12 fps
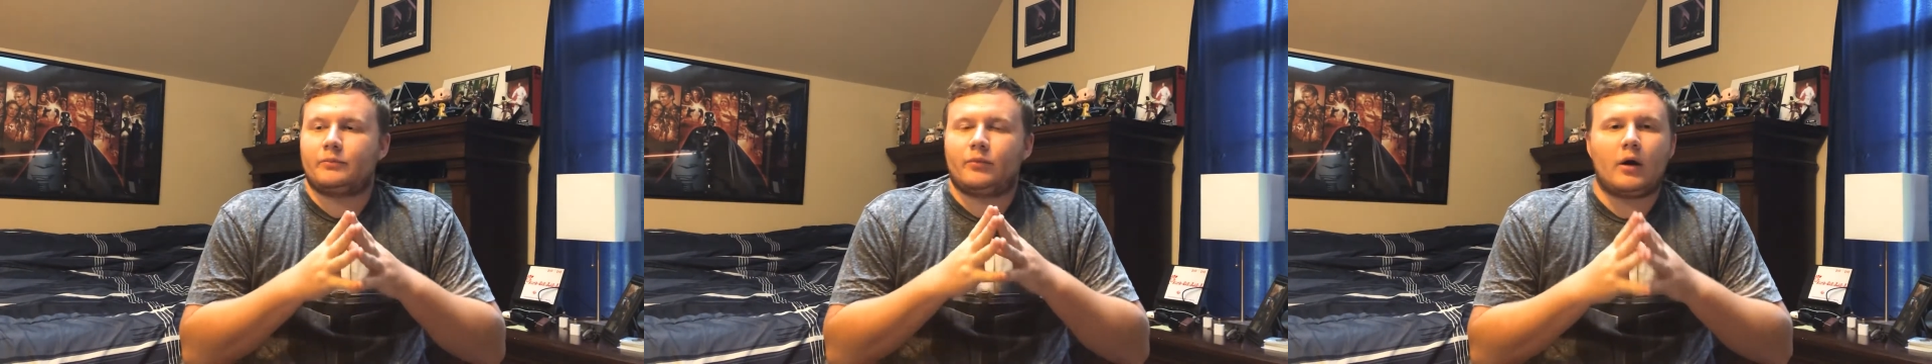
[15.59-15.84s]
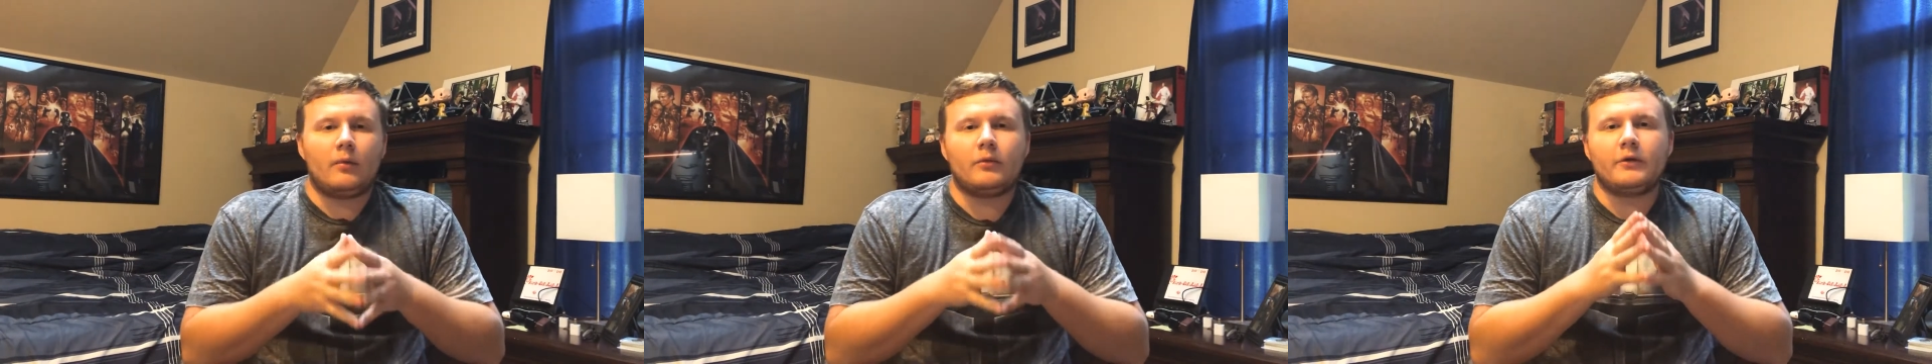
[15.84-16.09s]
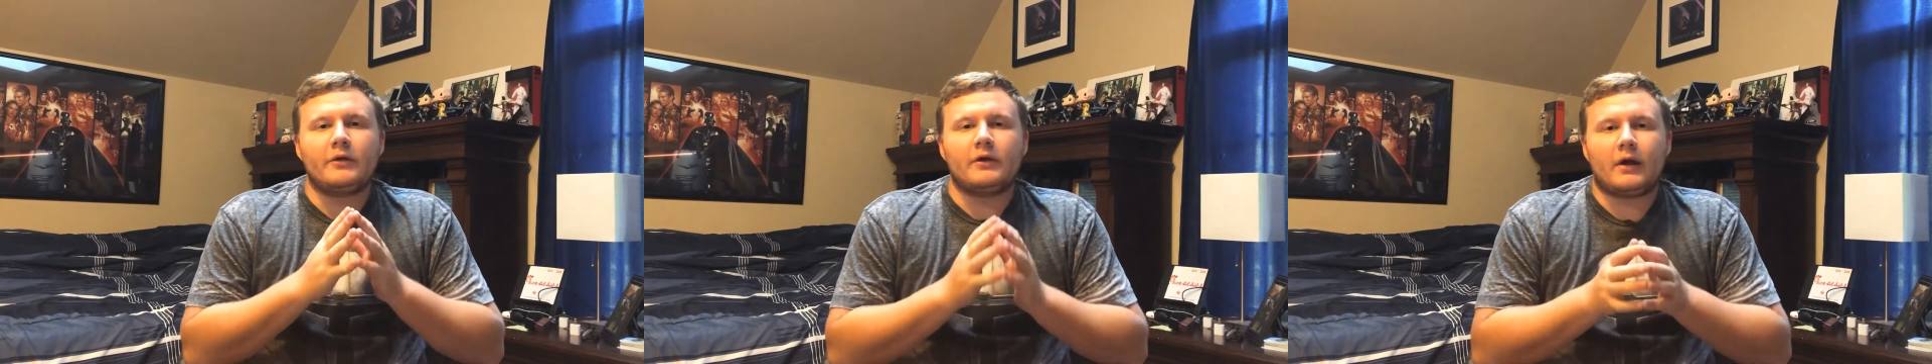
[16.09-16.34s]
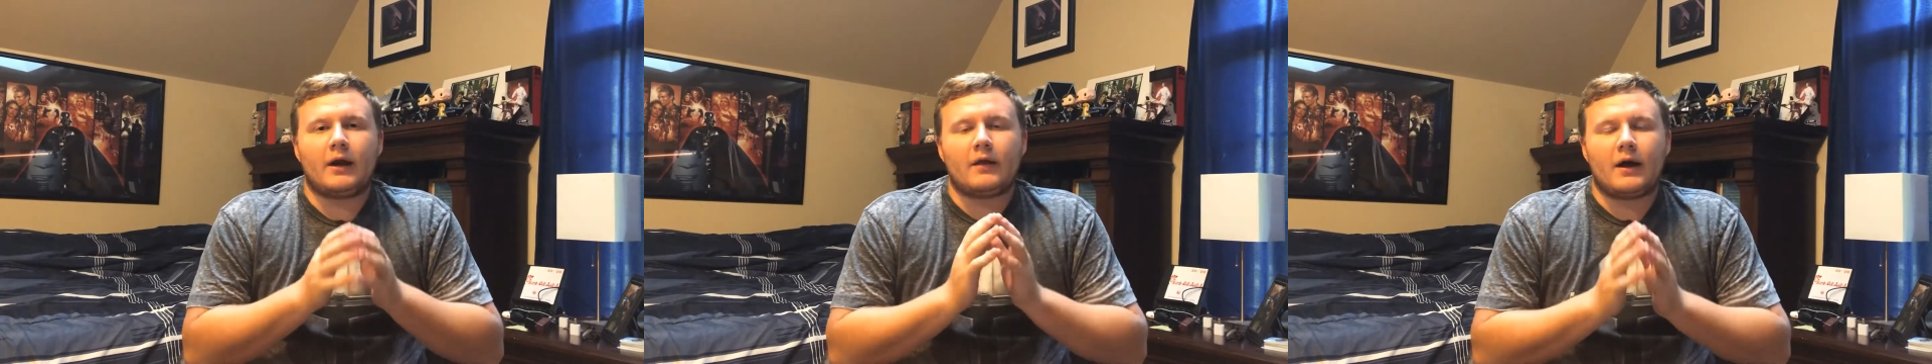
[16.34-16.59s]
probably that
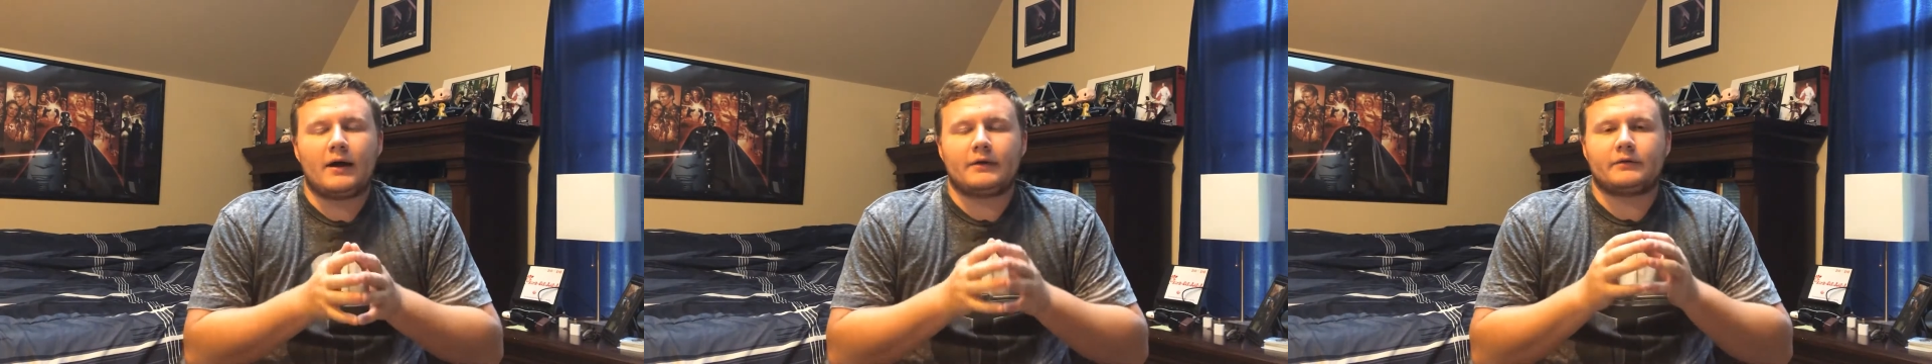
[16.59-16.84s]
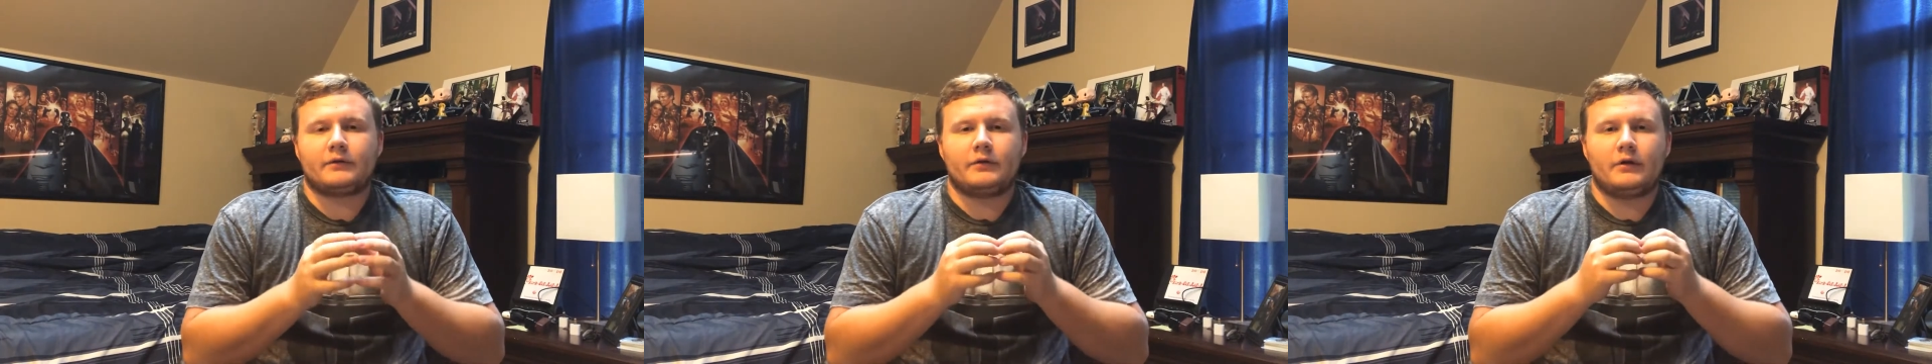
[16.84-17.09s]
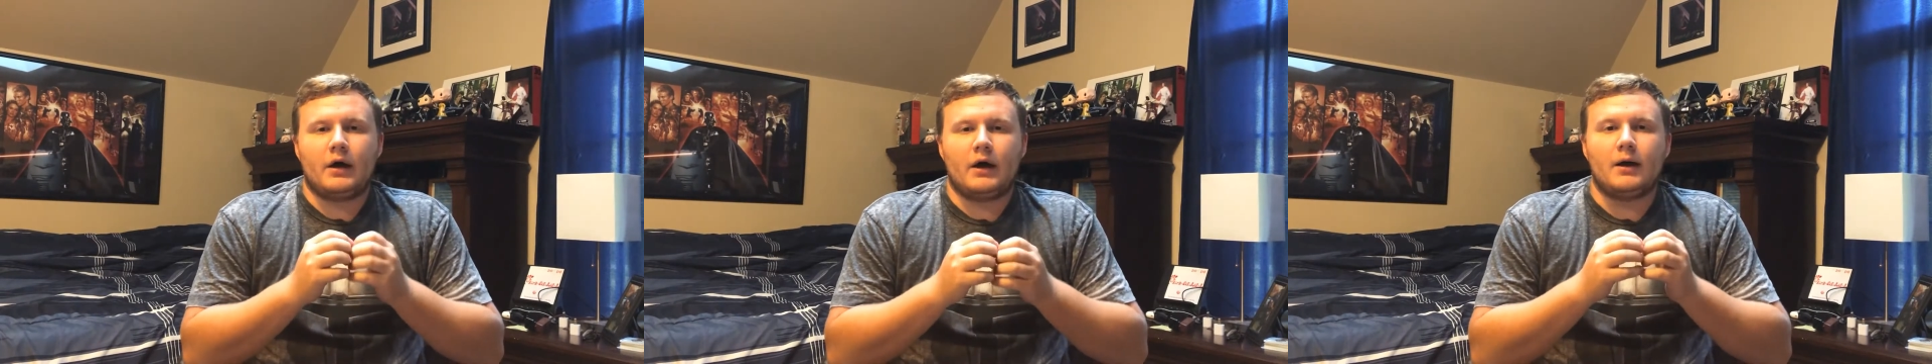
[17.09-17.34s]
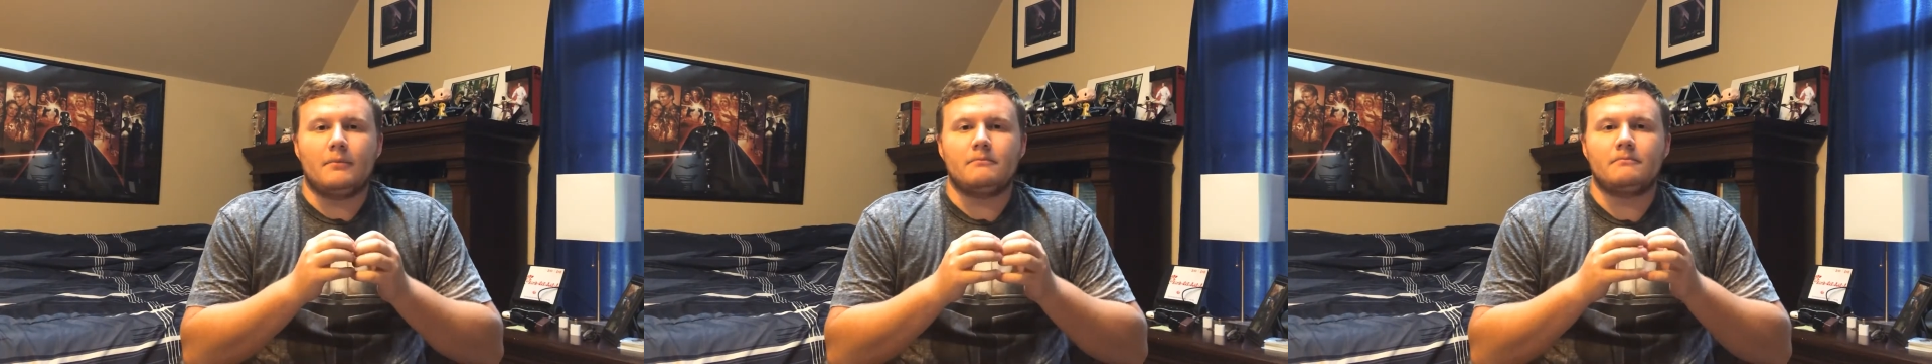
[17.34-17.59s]
I liked
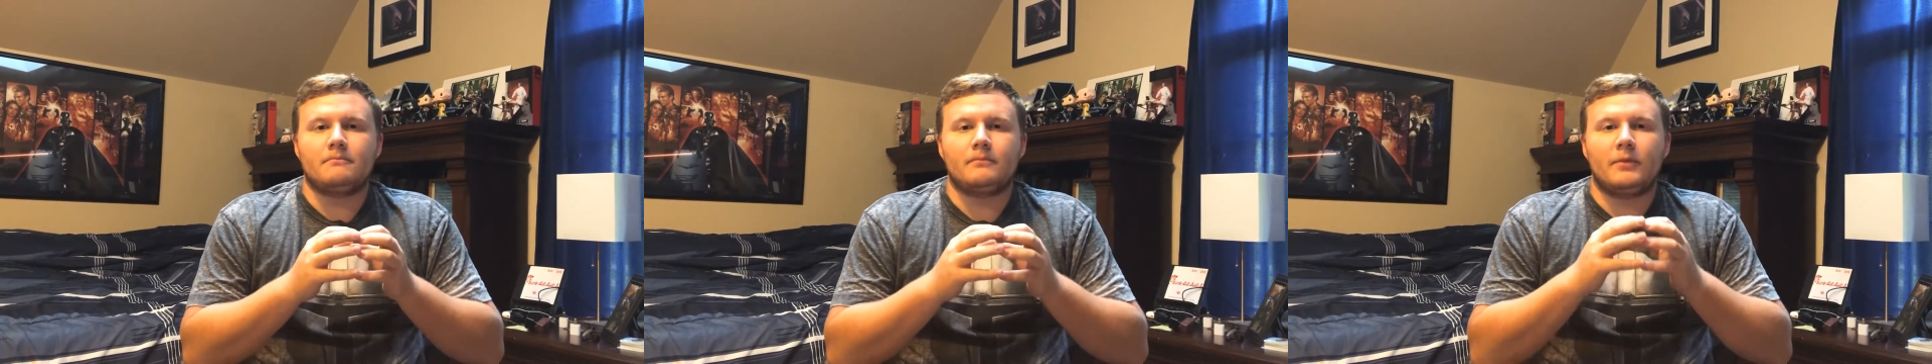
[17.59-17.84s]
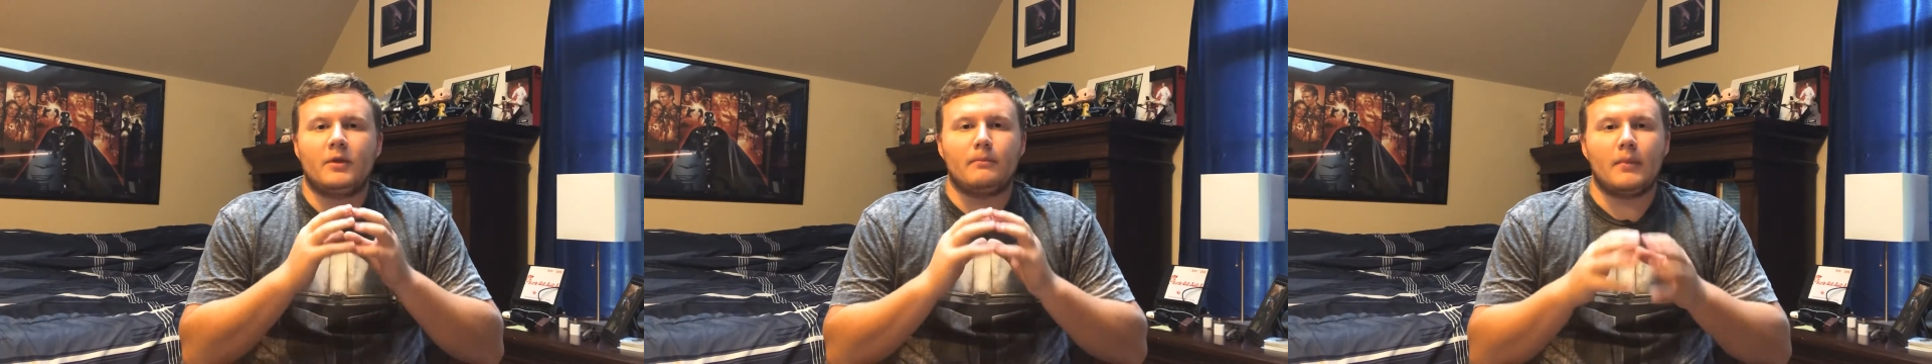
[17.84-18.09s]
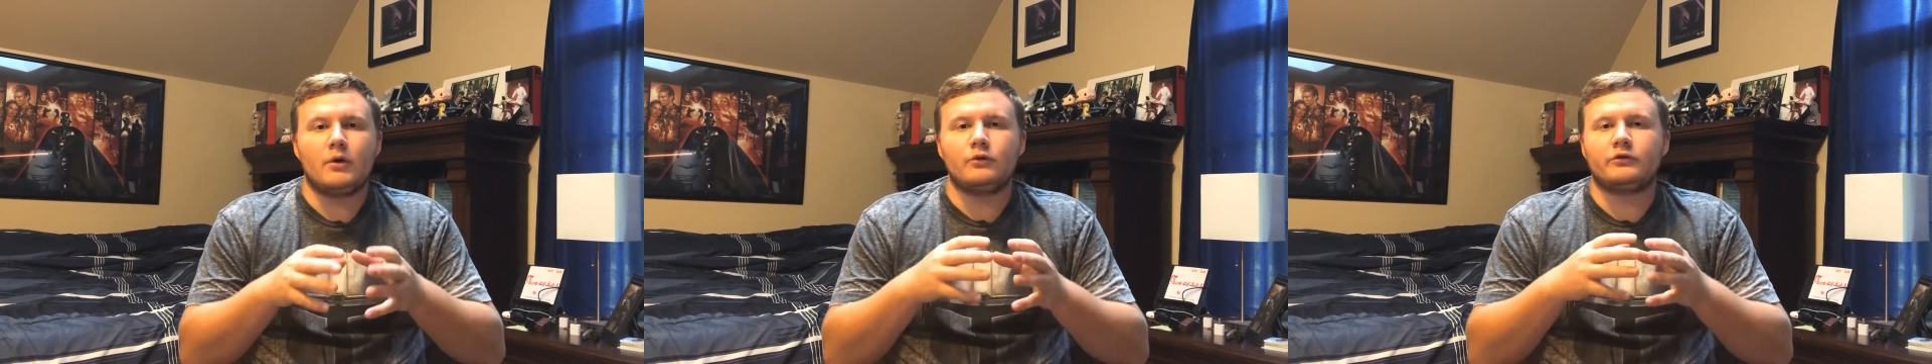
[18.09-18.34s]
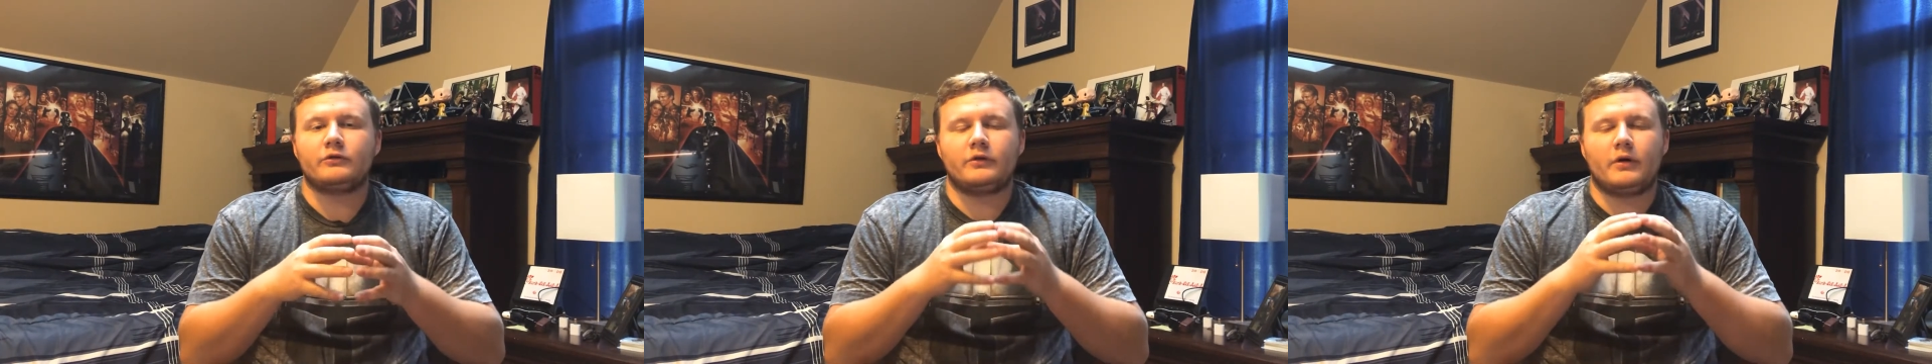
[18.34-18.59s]
the
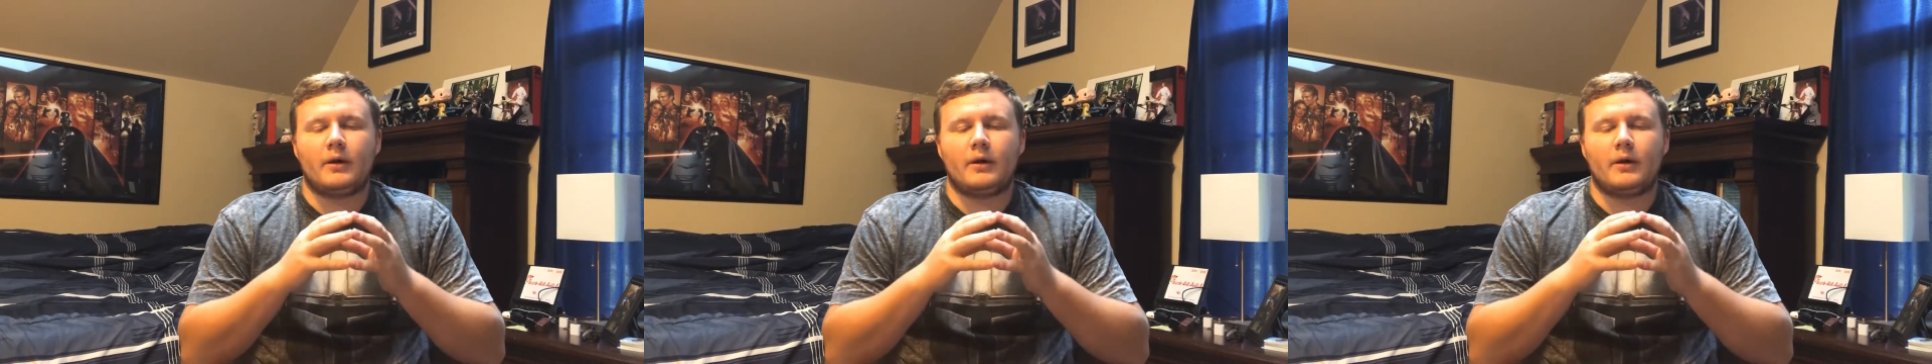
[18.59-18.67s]
most